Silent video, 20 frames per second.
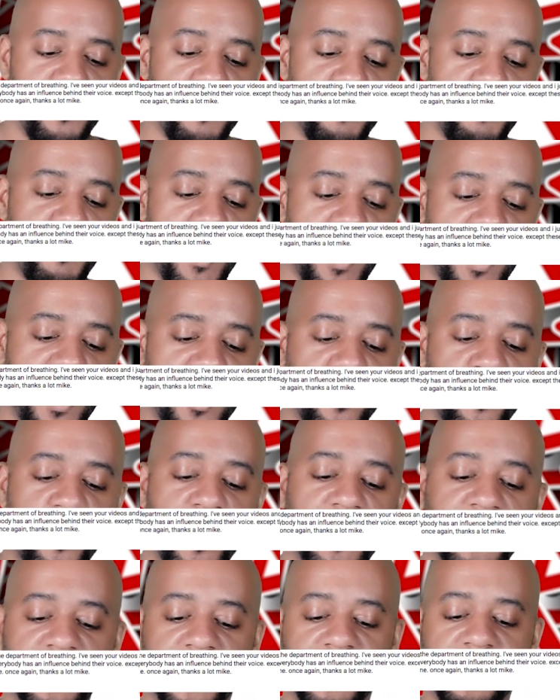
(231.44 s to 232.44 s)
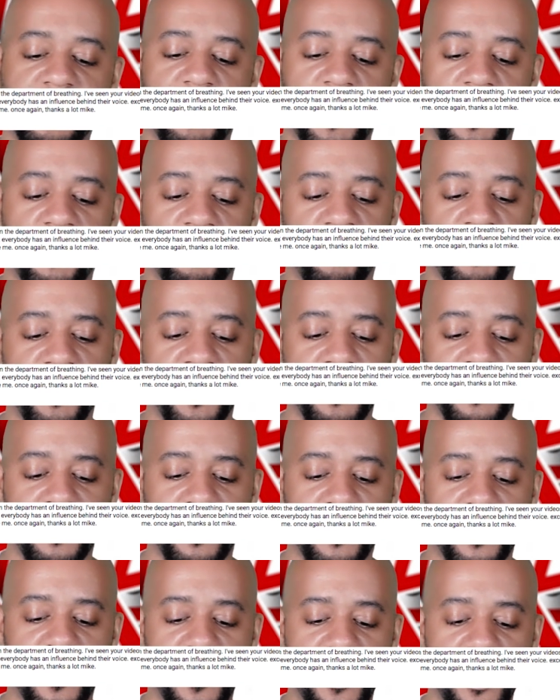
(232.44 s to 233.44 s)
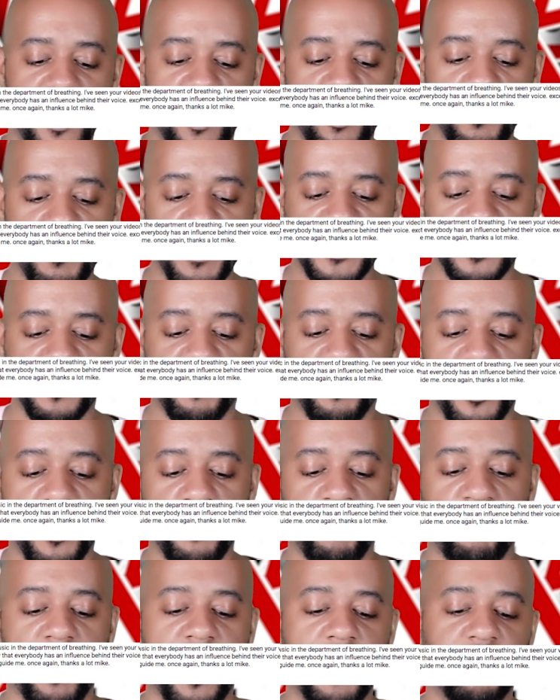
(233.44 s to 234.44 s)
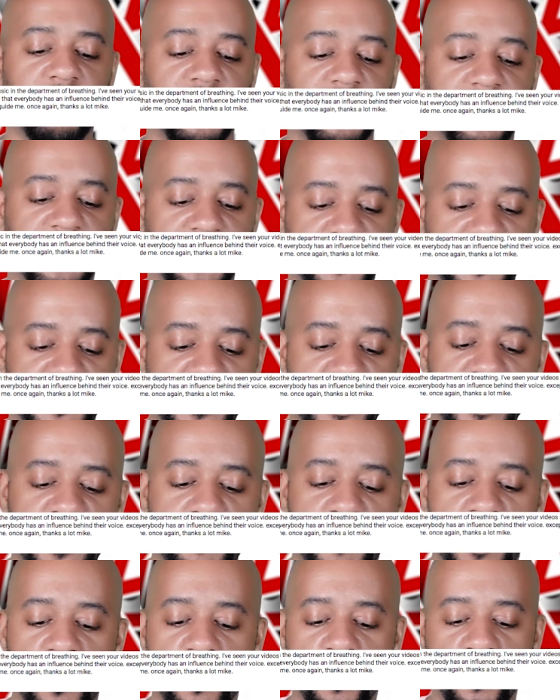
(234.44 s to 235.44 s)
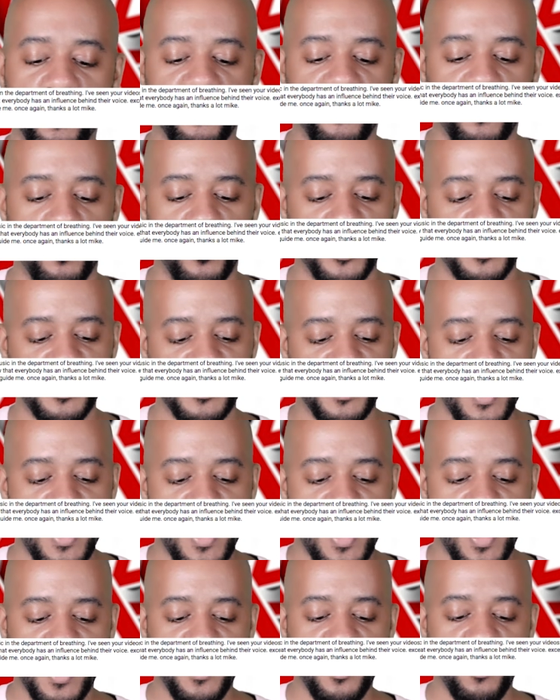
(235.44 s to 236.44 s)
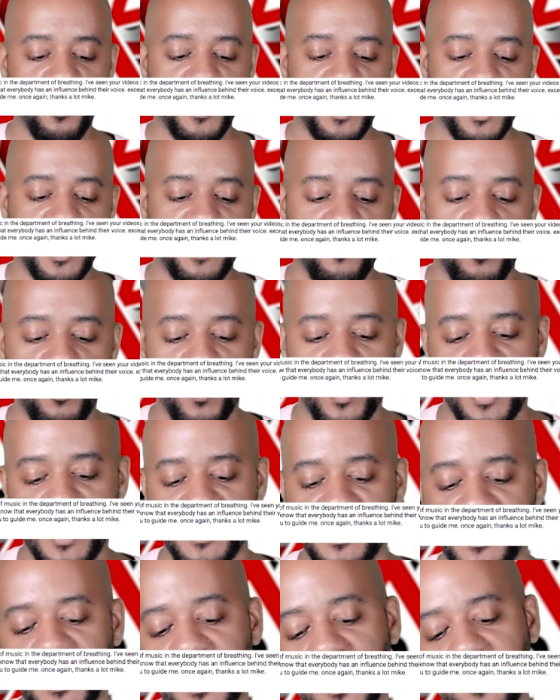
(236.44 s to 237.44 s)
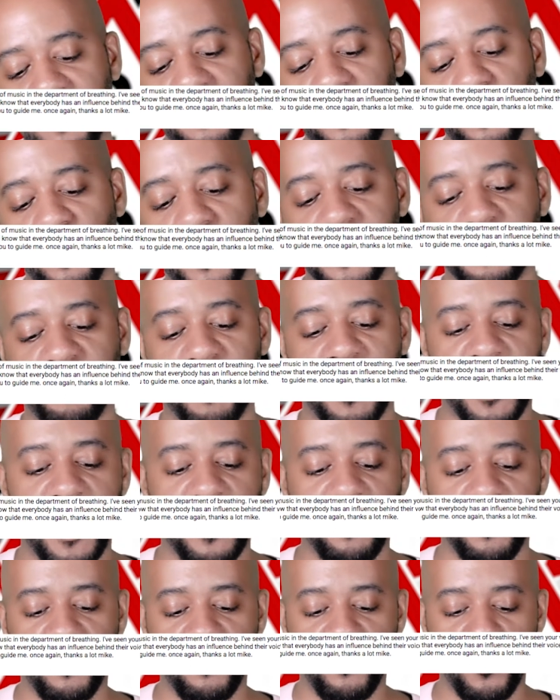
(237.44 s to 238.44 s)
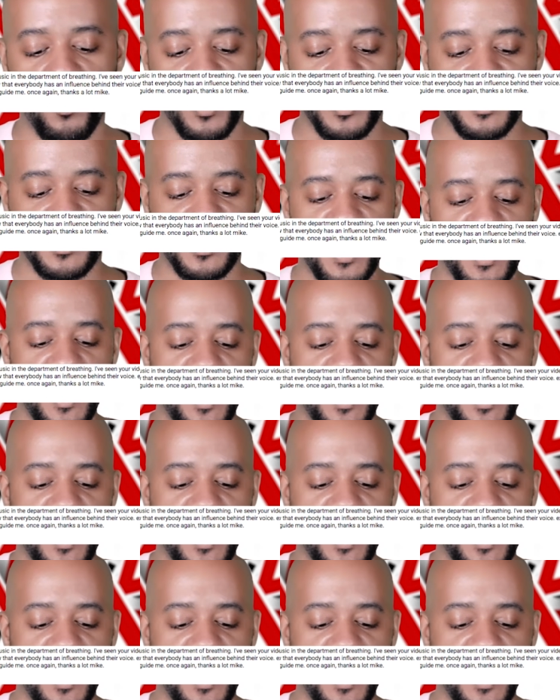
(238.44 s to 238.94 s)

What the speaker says: My question is about breathing. Help me to breathe properly to sing in my own voice. I know that everyone has an influence behind their voice.